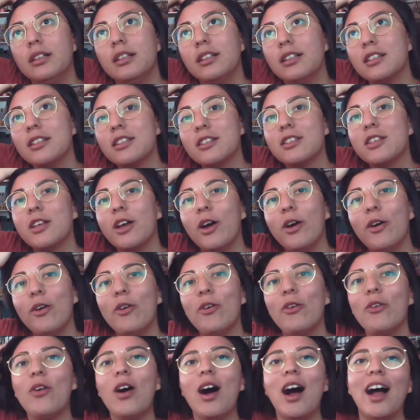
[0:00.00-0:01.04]

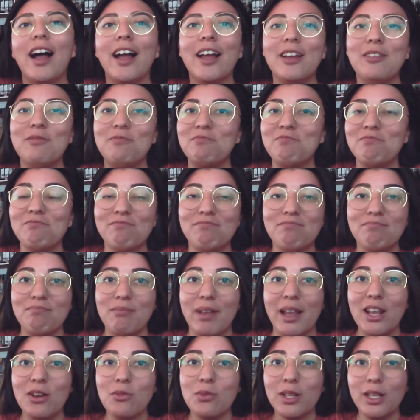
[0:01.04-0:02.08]
so I
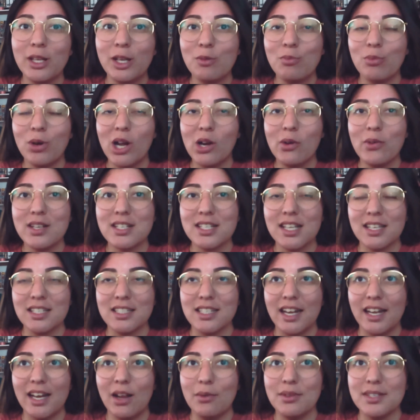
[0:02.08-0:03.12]
made really good progress last
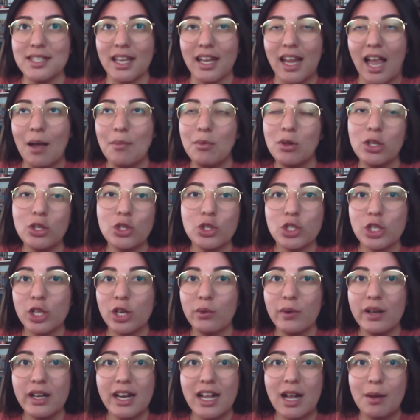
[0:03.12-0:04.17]
night. I was like, I'm only just going to
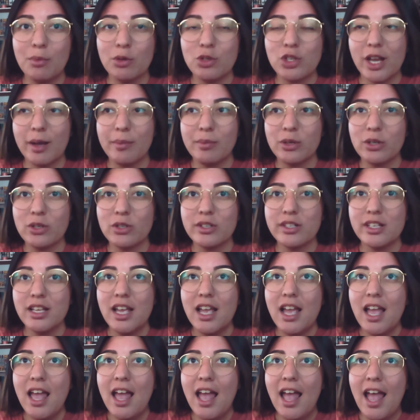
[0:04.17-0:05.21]
read a couple chapters.
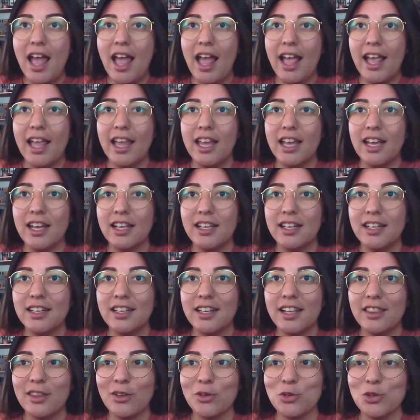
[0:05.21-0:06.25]
And
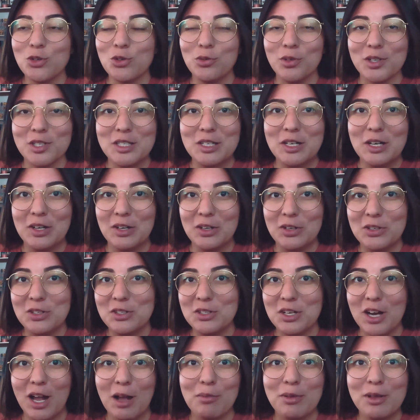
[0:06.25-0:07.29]
there just wasn't a good
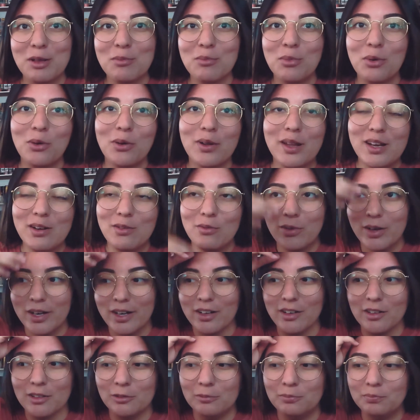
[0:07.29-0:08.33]
stopping point
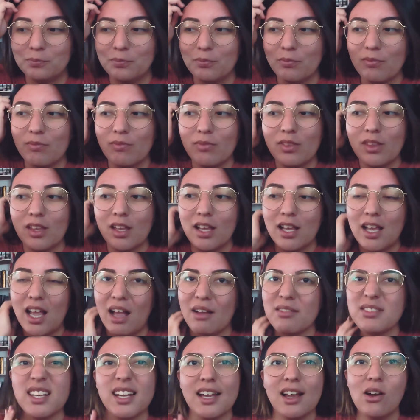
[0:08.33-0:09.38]
where I
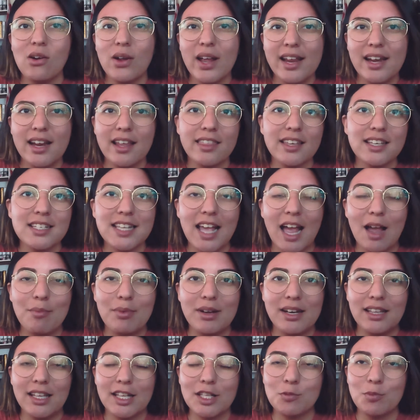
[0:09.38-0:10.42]
was like, okay, nothing's
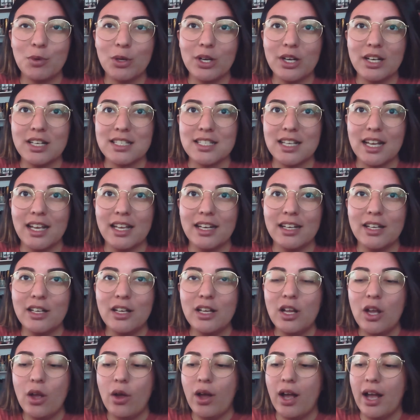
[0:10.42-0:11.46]
happening. Let's put it aside.
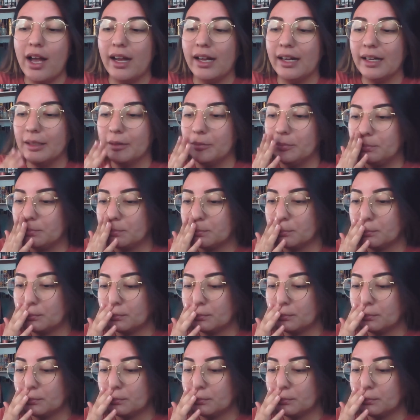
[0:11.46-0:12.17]
Um,